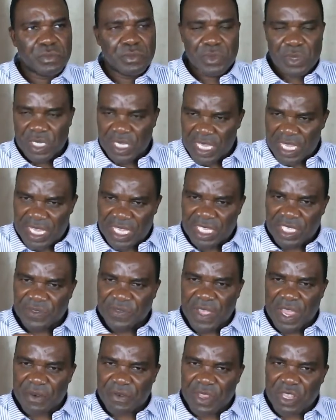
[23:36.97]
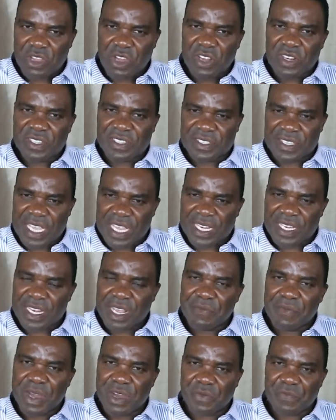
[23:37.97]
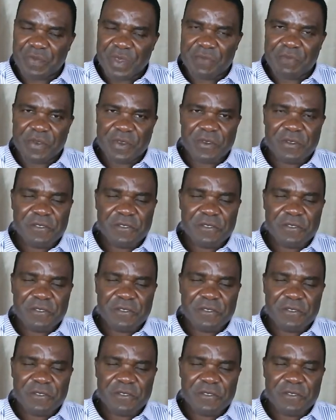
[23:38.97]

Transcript: He is very concerned about people.